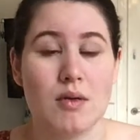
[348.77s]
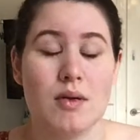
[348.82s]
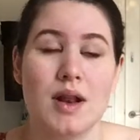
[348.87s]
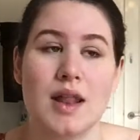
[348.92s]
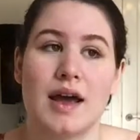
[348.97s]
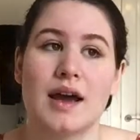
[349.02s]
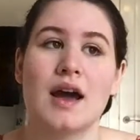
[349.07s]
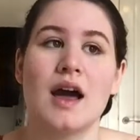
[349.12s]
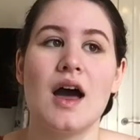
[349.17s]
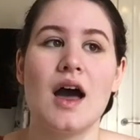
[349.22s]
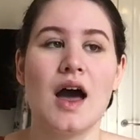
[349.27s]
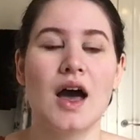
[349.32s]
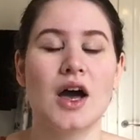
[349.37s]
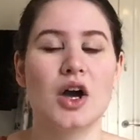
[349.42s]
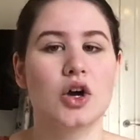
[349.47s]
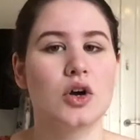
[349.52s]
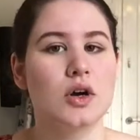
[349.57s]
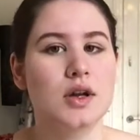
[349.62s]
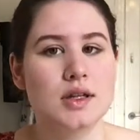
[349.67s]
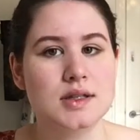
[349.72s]
like
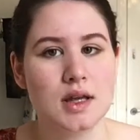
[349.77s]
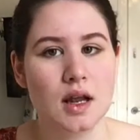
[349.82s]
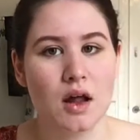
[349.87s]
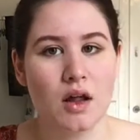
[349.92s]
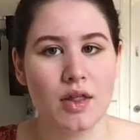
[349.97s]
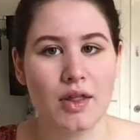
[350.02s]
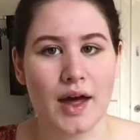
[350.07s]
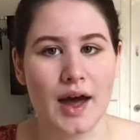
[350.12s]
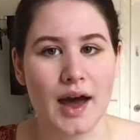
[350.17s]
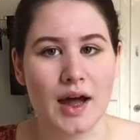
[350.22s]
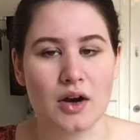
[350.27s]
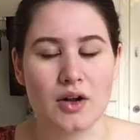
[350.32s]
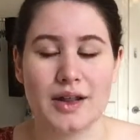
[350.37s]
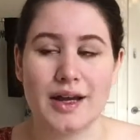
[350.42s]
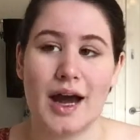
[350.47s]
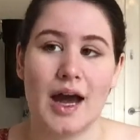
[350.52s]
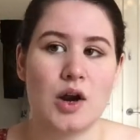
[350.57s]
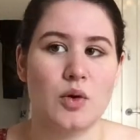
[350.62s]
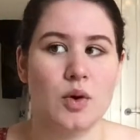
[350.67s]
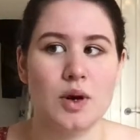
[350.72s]
could have done all that or
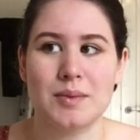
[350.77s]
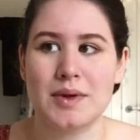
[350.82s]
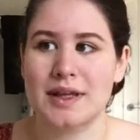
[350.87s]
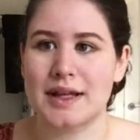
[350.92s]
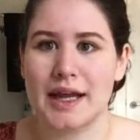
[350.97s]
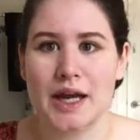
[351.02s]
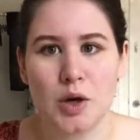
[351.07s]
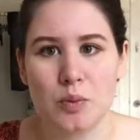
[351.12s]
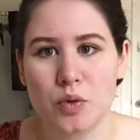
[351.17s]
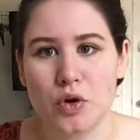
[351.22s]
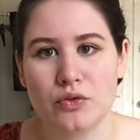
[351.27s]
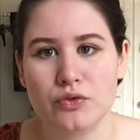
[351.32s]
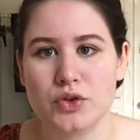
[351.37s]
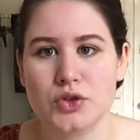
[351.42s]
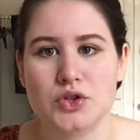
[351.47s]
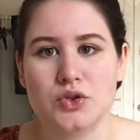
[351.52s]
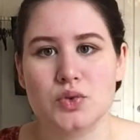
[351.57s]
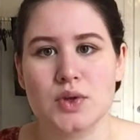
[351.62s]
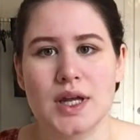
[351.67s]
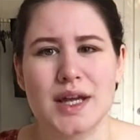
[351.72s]
like i don't want to be in the airport for
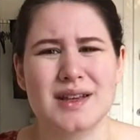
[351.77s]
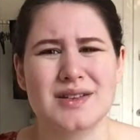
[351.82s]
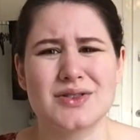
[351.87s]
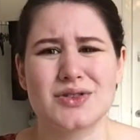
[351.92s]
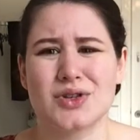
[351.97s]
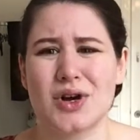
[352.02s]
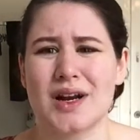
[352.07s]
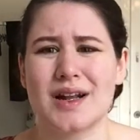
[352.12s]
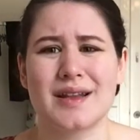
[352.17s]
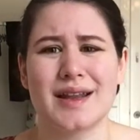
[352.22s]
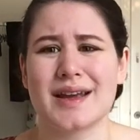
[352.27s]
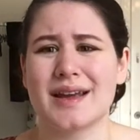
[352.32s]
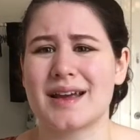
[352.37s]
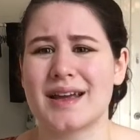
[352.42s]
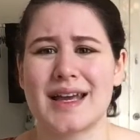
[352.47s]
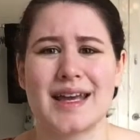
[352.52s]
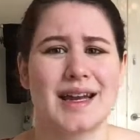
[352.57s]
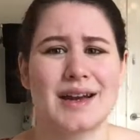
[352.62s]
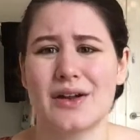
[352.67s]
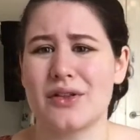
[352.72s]
two days trying to like
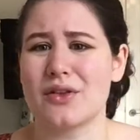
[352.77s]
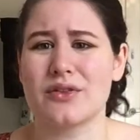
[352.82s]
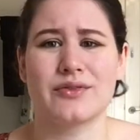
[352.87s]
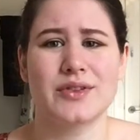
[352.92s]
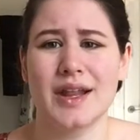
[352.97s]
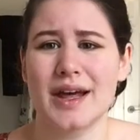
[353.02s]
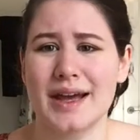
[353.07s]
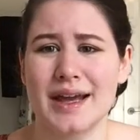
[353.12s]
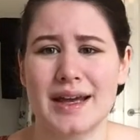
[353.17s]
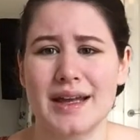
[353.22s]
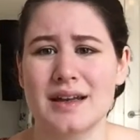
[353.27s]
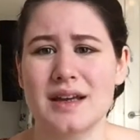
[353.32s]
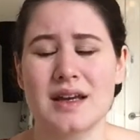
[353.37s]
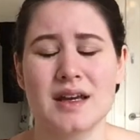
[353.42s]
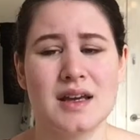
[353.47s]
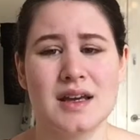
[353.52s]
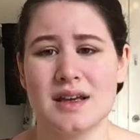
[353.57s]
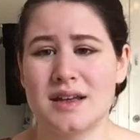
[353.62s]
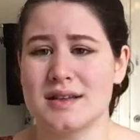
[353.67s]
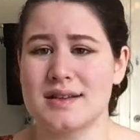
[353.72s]
get another flight
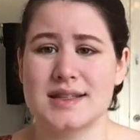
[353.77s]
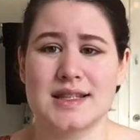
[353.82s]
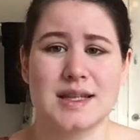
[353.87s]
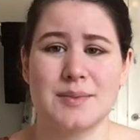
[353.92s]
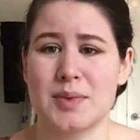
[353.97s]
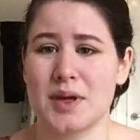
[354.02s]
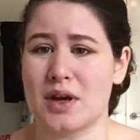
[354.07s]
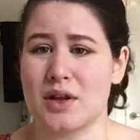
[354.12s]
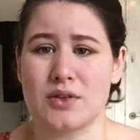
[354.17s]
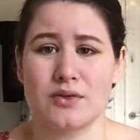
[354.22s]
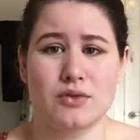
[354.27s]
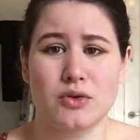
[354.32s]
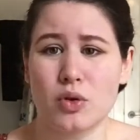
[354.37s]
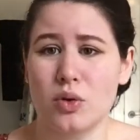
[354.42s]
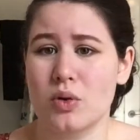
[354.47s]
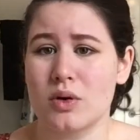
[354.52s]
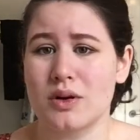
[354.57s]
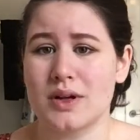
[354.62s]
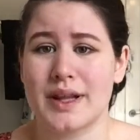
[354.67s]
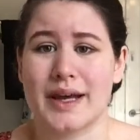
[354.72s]
sleeping on the
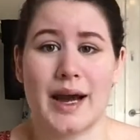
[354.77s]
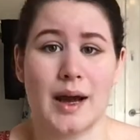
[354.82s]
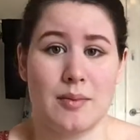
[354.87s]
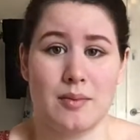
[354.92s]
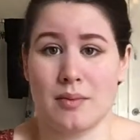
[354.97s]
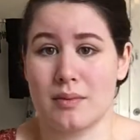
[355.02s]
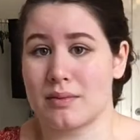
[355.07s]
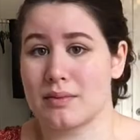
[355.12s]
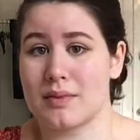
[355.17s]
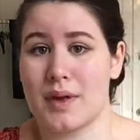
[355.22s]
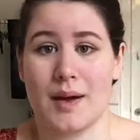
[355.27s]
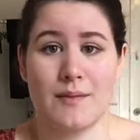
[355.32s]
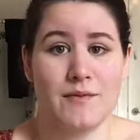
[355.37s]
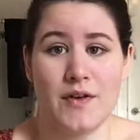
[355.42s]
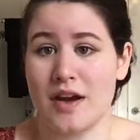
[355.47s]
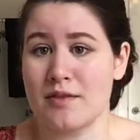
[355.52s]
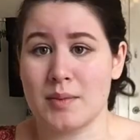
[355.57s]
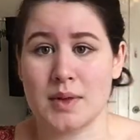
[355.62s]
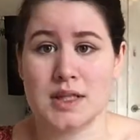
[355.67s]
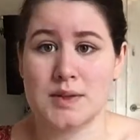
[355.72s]
floor like i'm i'm
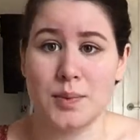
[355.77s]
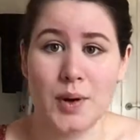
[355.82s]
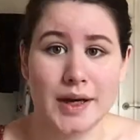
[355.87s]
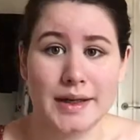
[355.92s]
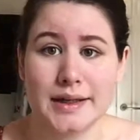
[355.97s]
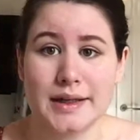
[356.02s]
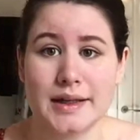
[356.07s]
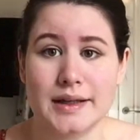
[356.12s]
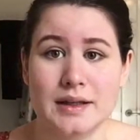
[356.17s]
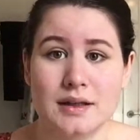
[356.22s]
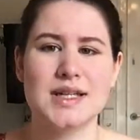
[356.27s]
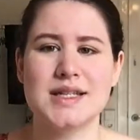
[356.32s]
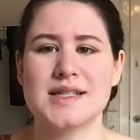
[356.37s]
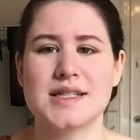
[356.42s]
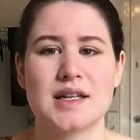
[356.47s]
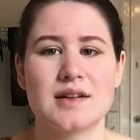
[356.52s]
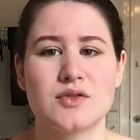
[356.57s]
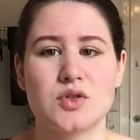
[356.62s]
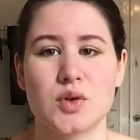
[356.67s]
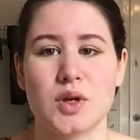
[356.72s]
five months pregnant but
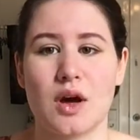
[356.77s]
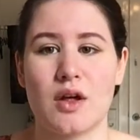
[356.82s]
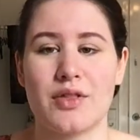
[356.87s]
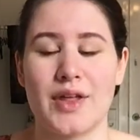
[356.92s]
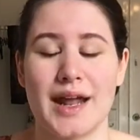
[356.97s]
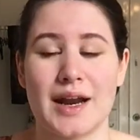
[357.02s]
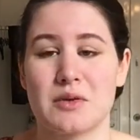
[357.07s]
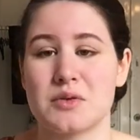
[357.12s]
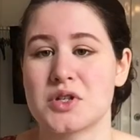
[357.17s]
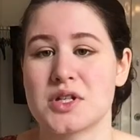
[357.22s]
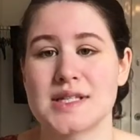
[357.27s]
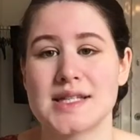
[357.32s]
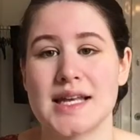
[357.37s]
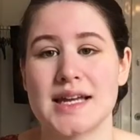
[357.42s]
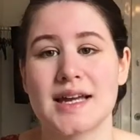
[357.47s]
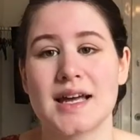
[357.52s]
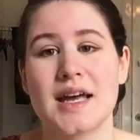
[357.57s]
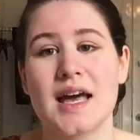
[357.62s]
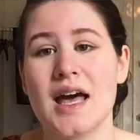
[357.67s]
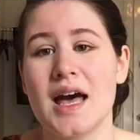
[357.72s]
instead of doing all that i was just
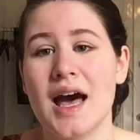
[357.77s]
like